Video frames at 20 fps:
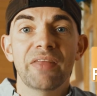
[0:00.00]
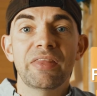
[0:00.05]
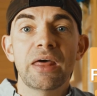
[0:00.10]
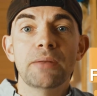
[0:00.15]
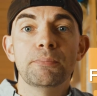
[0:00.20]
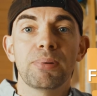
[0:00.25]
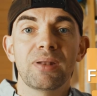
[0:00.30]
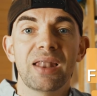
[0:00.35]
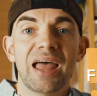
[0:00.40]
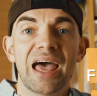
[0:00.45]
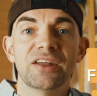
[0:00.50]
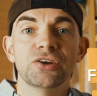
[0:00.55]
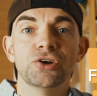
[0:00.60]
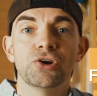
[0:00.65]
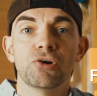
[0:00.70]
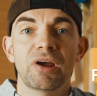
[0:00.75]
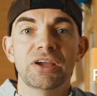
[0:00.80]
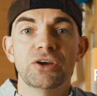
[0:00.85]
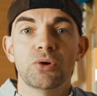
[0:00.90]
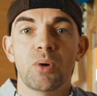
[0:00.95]
and then plan
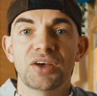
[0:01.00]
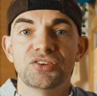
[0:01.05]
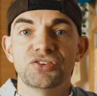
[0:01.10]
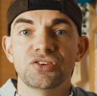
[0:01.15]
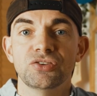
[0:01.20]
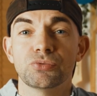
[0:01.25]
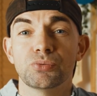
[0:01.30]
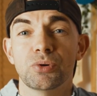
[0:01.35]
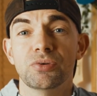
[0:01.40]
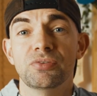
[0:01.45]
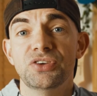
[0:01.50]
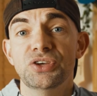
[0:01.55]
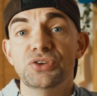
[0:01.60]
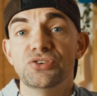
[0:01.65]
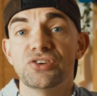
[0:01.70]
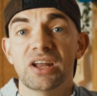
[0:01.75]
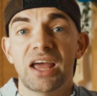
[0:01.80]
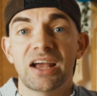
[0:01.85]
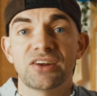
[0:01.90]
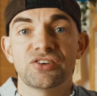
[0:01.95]
and create questions for a
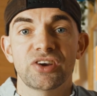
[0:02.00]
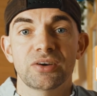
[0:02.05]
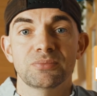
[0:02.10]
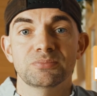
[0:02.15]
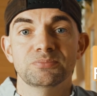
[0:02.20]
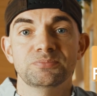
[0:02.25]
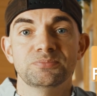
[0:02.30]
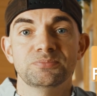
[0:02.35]
future lecture.